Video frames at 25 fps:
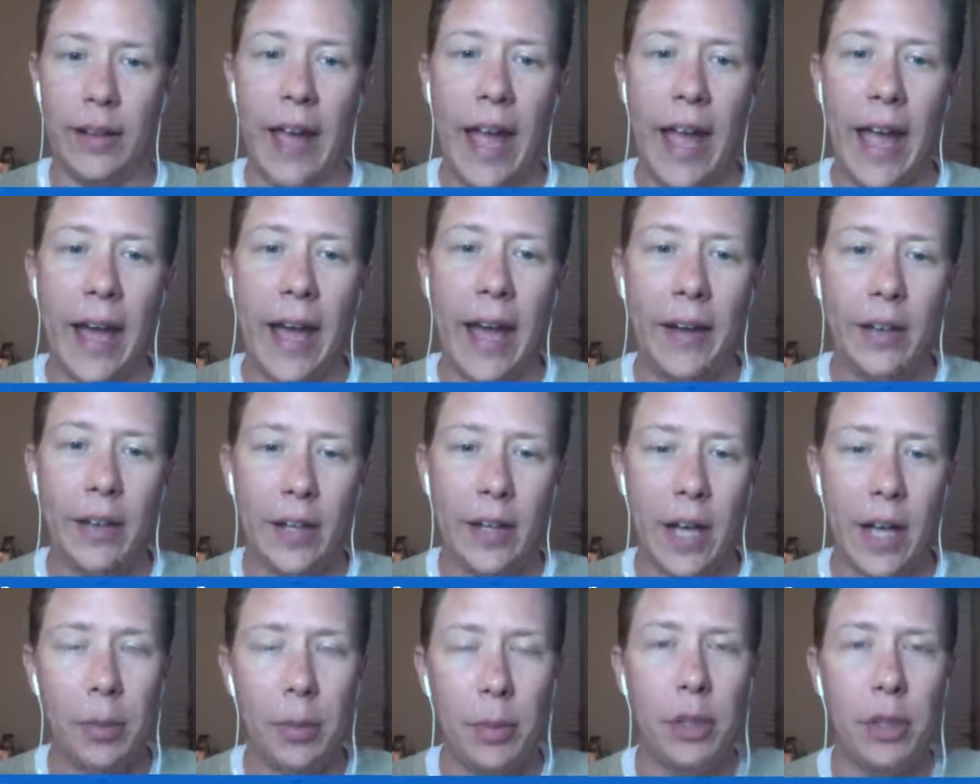And a
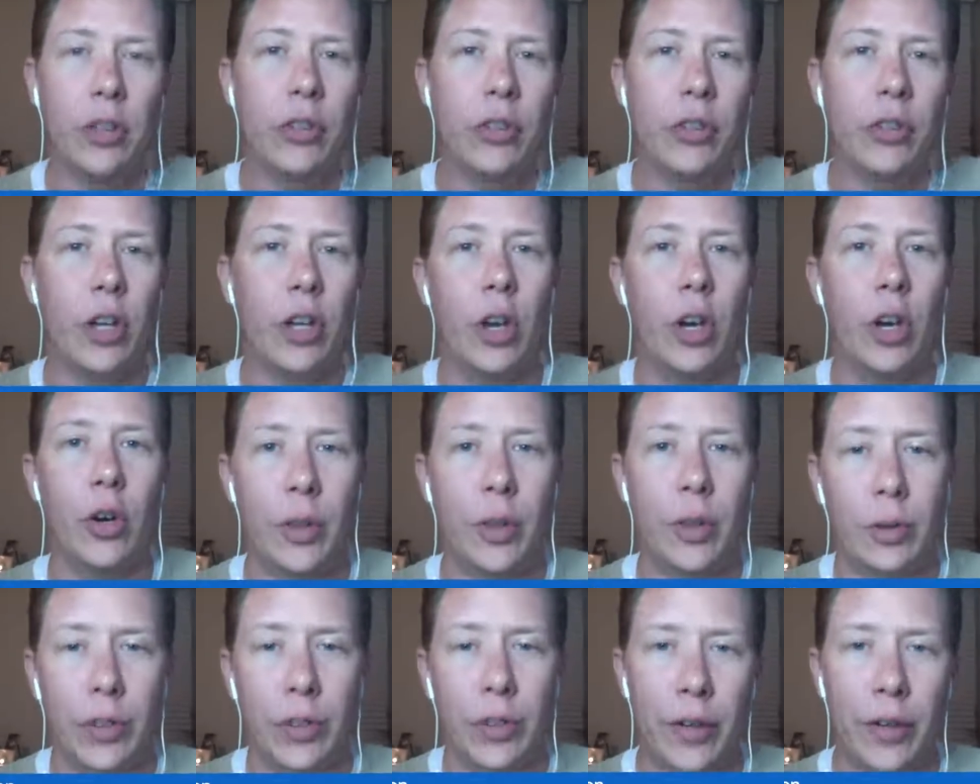couple years ago, there
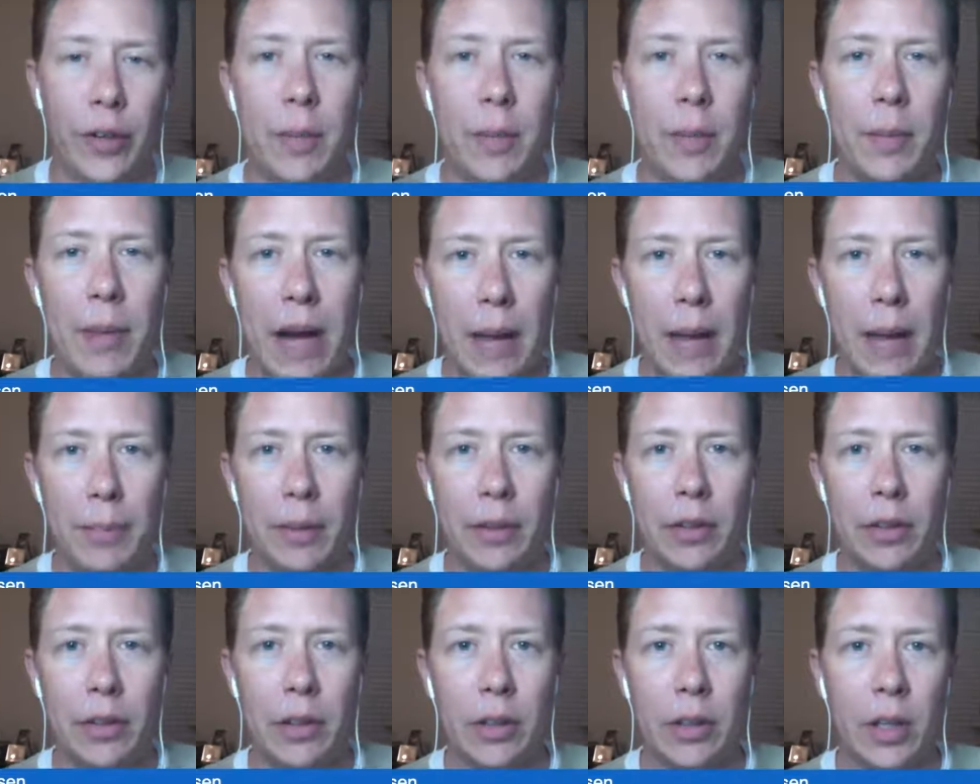was a very
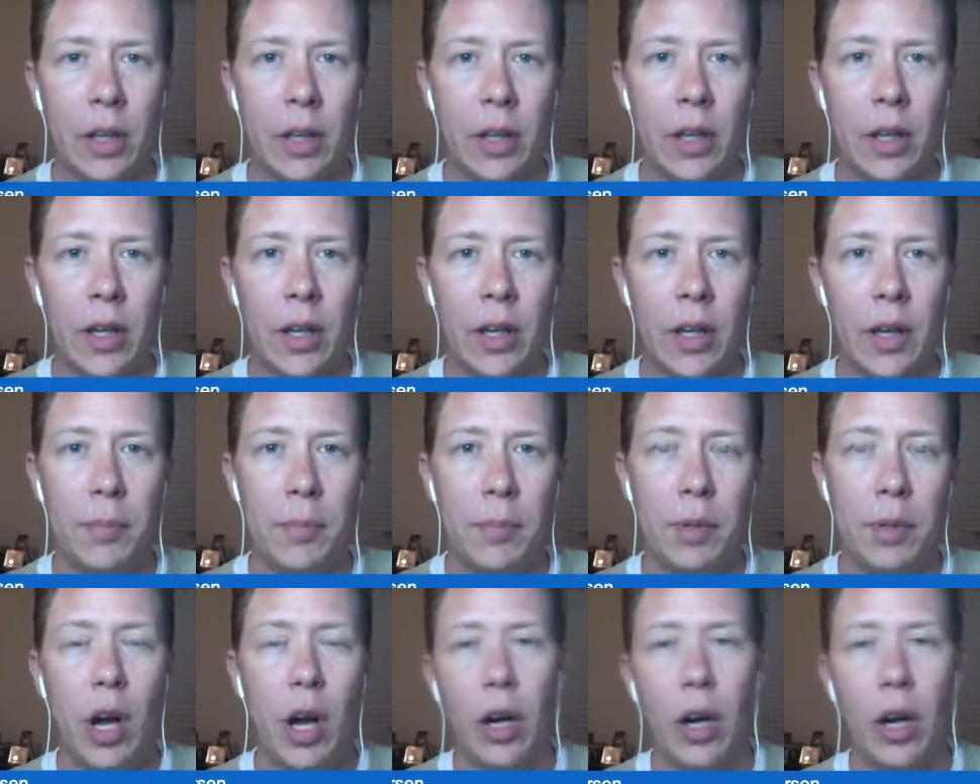popular
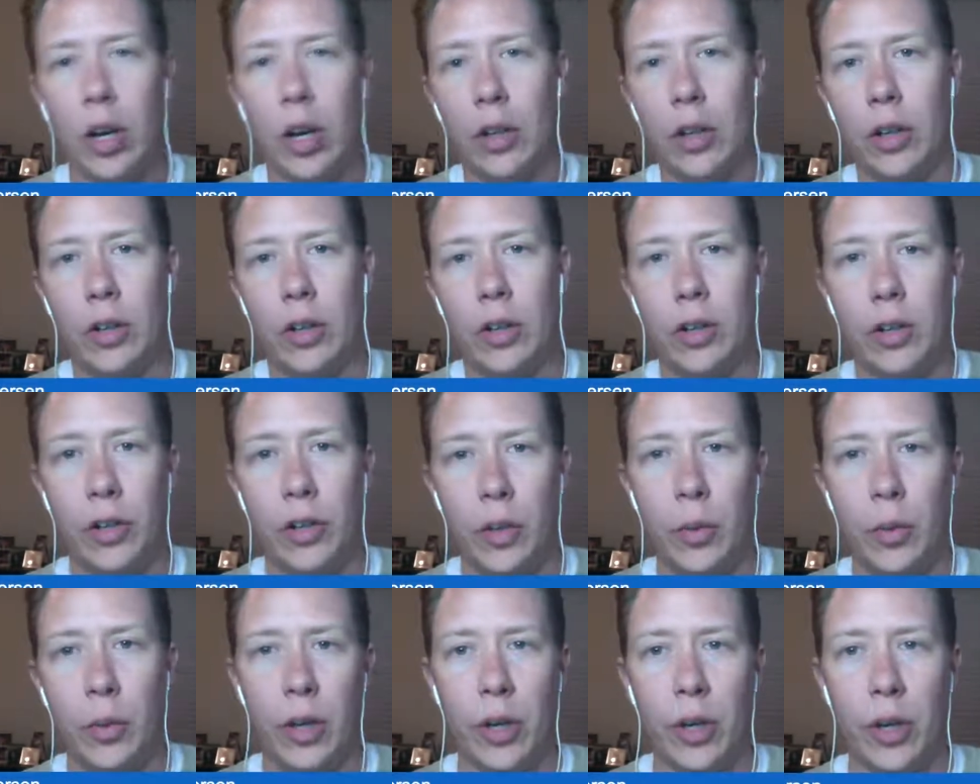blog article
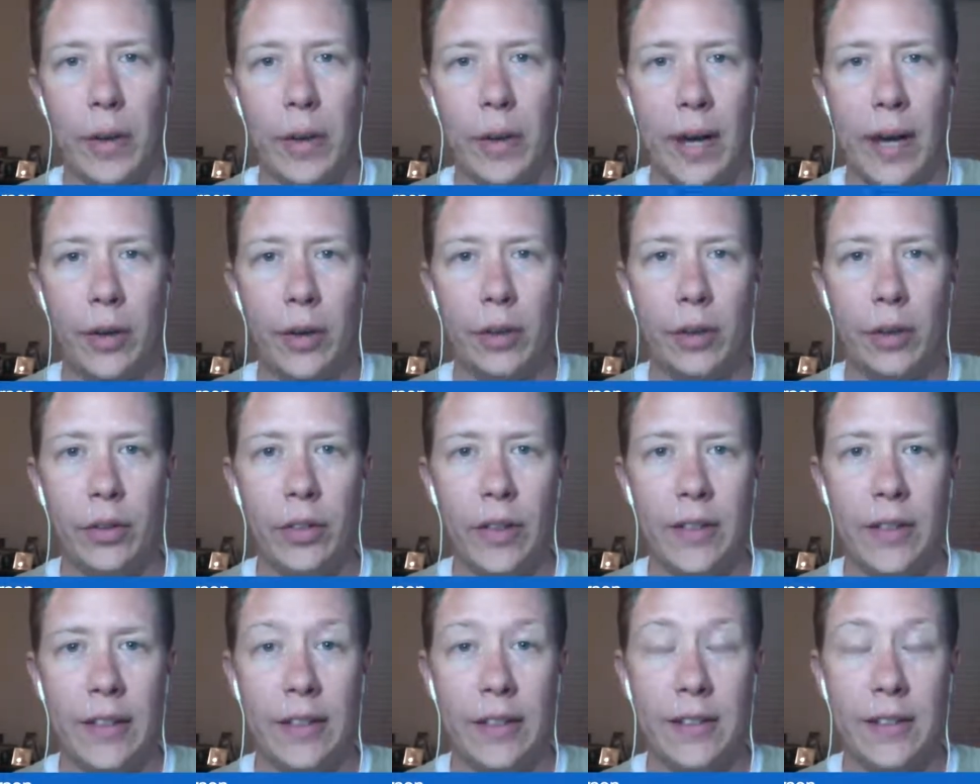that went around
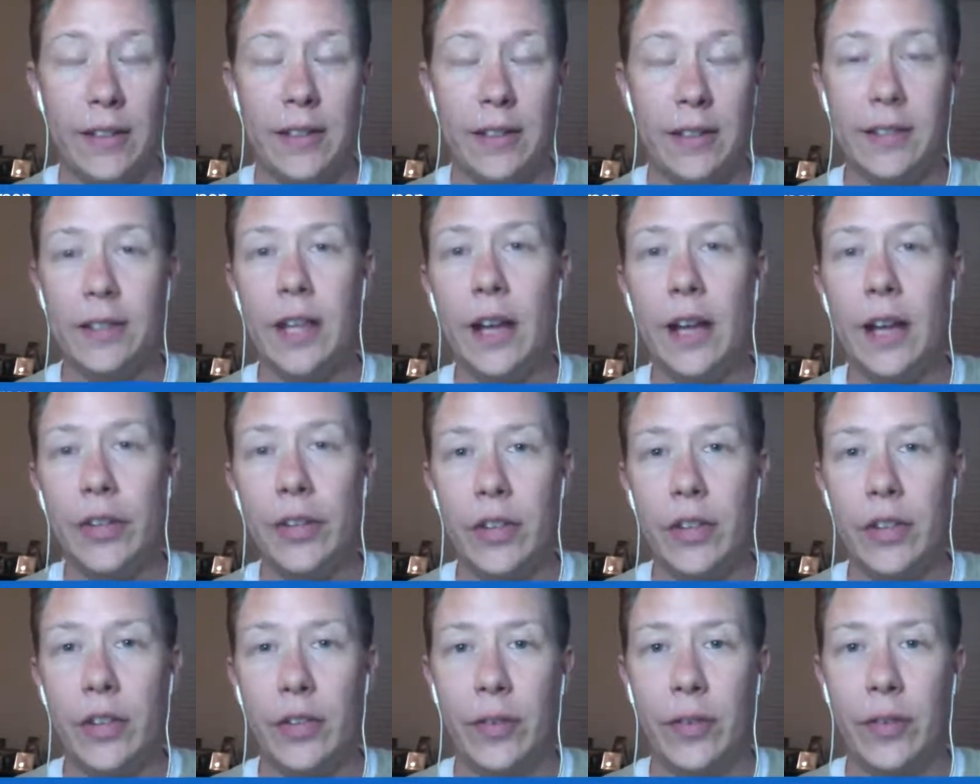that discussed
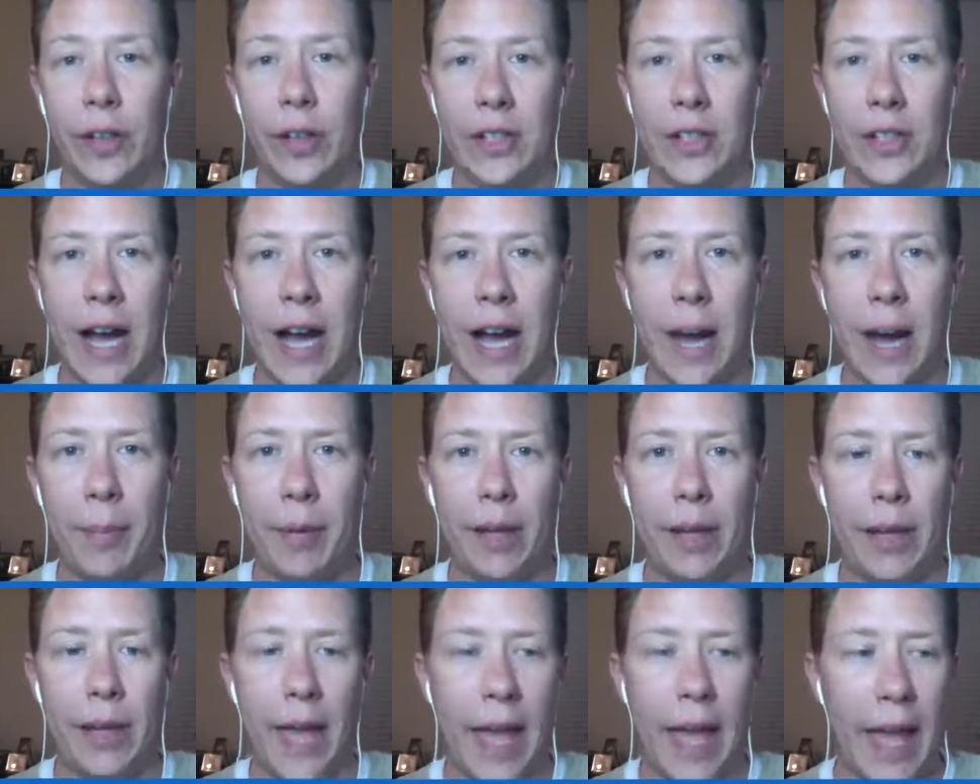this very
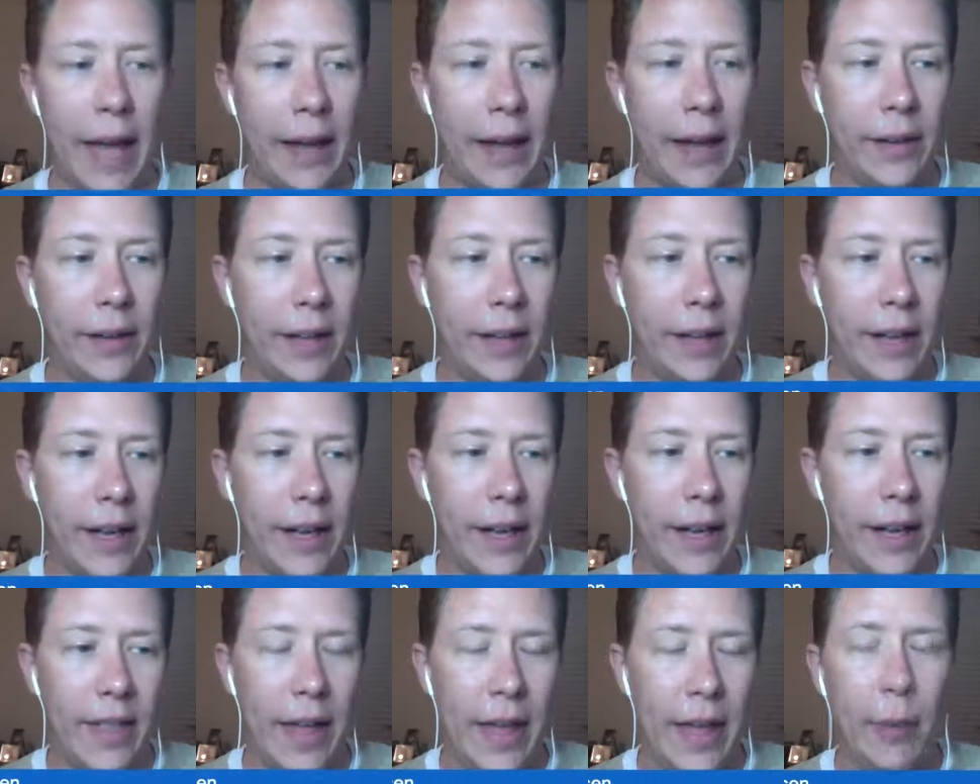topic. And
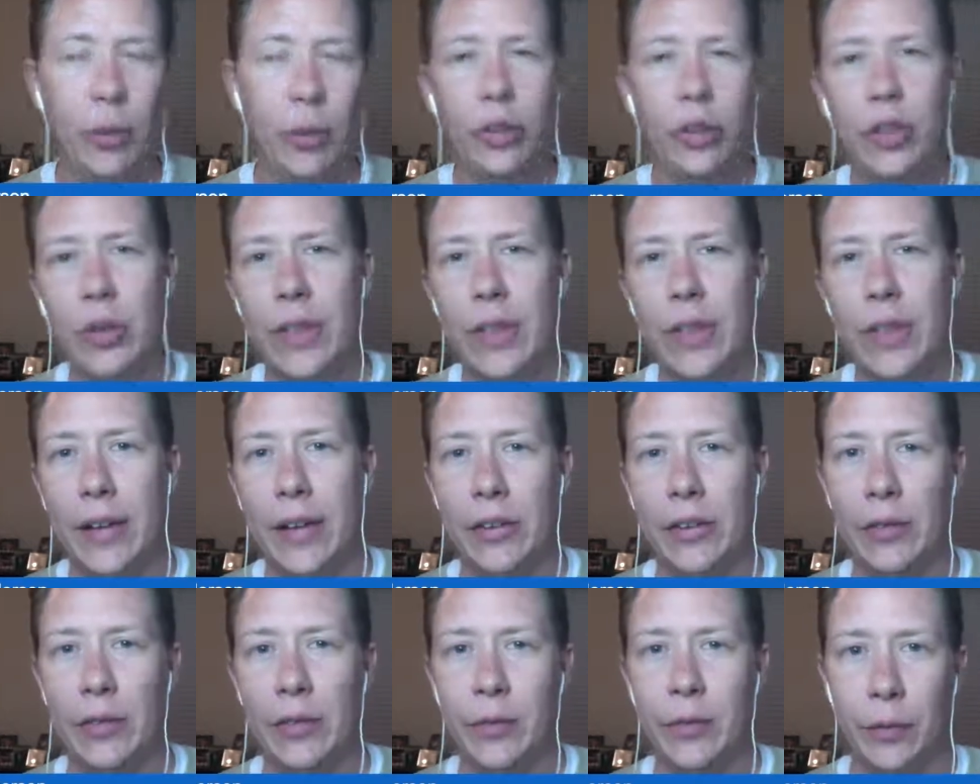that was
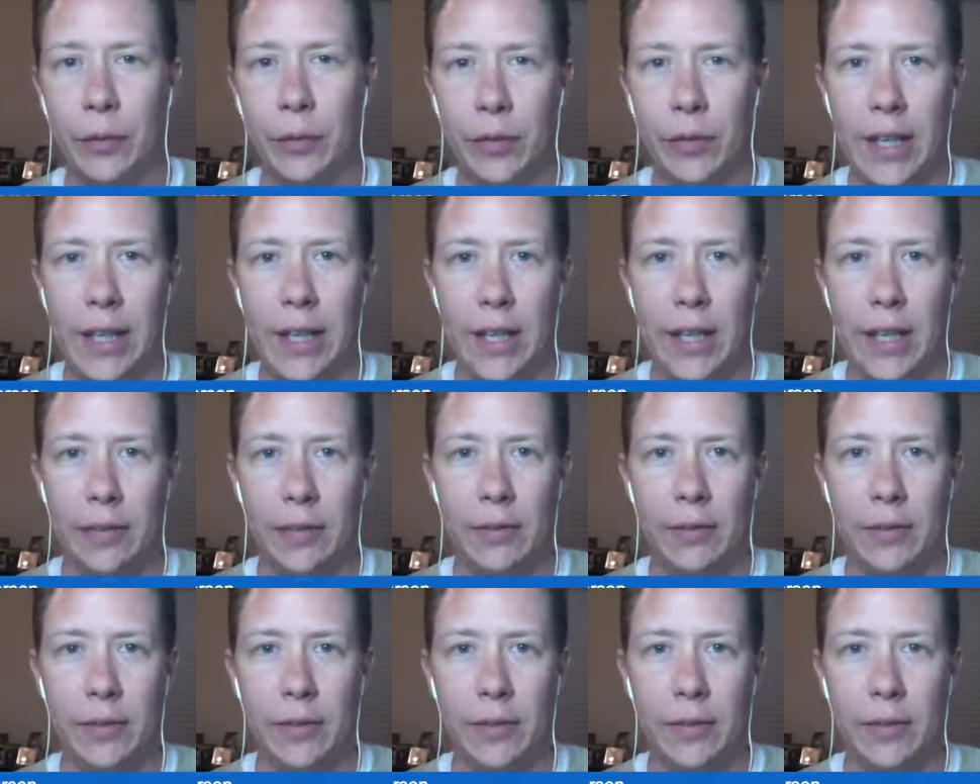2015.